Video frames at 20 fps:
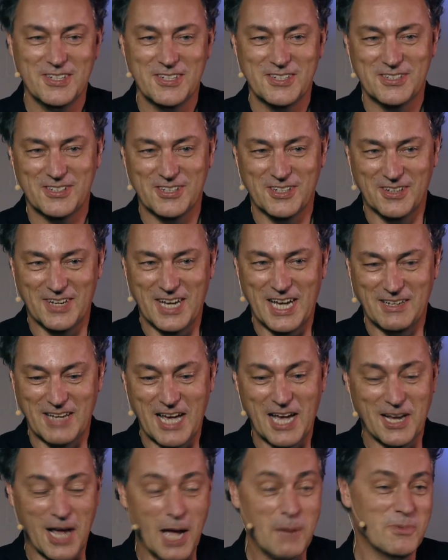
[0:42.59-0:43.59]
So I,
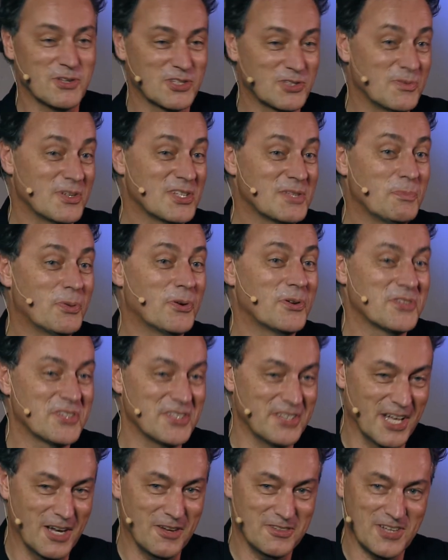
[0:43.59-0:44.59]
I, I'm a Swiss
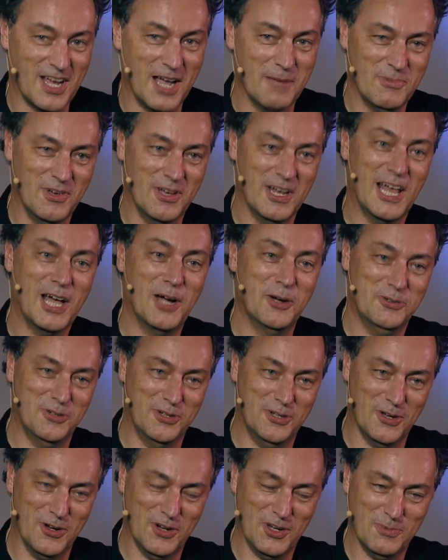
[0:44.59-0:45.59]
person now, so I'm allowed
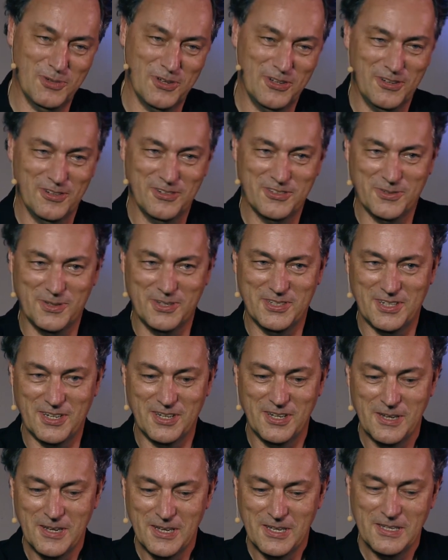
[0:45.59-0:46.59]
to talk about Switzerland.